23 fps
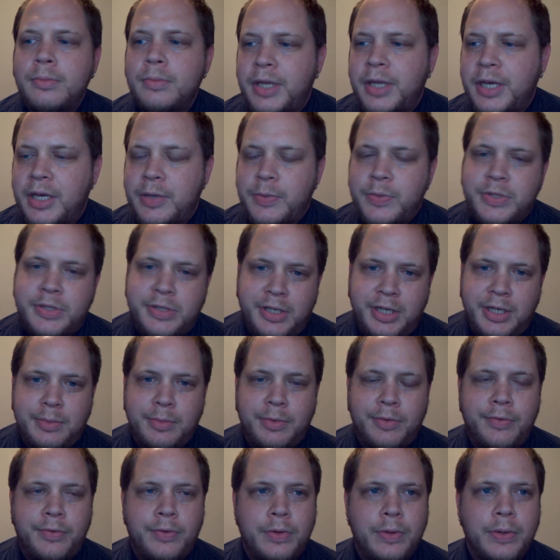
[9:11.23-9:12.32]
Like I was saying
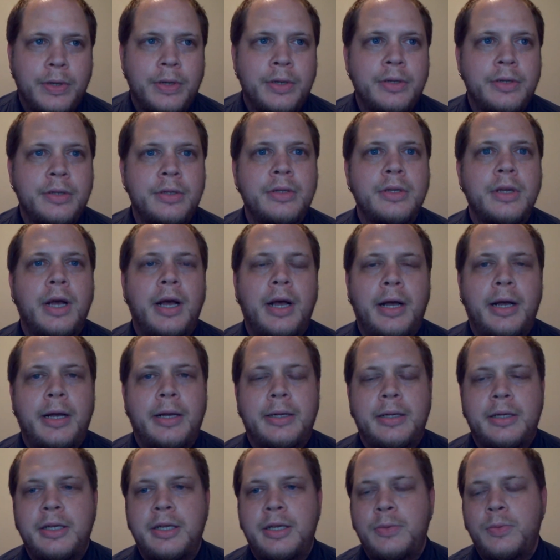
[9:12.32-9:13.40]
before,
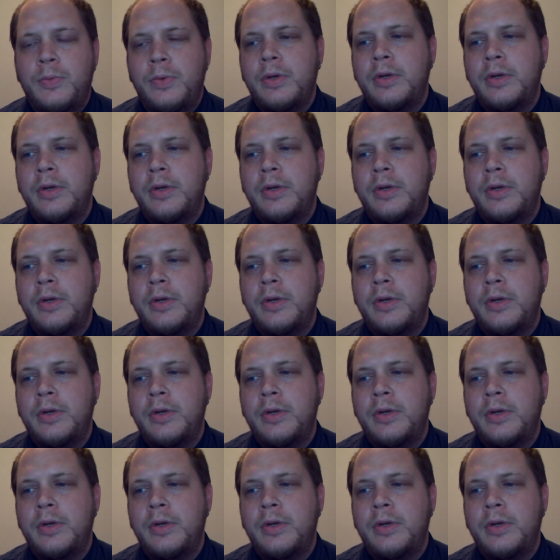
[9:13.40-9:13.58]
it